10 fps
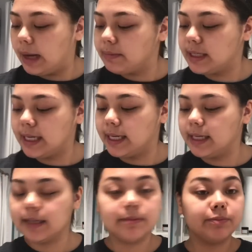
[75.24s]
I'm
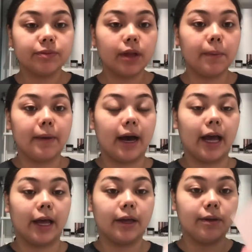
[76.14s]
taking
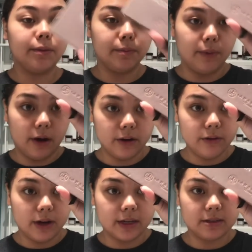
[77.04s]
my Modern
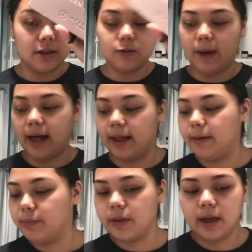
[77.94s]
Renaissance
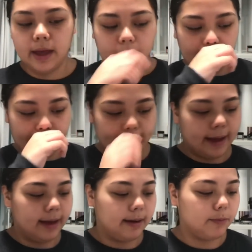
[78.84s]
palette
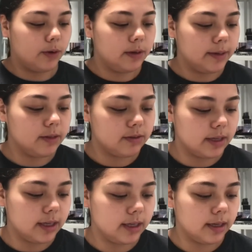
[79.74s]
and I'm going to be
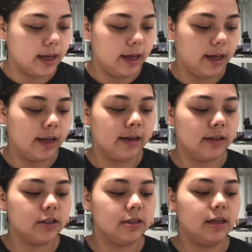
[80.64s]
using
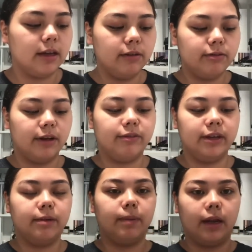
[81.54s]
just like a
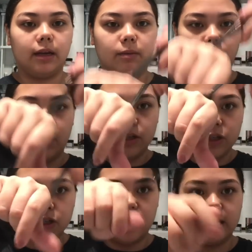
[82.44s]
fluffy blending
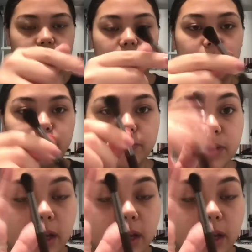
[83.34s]
brush like so.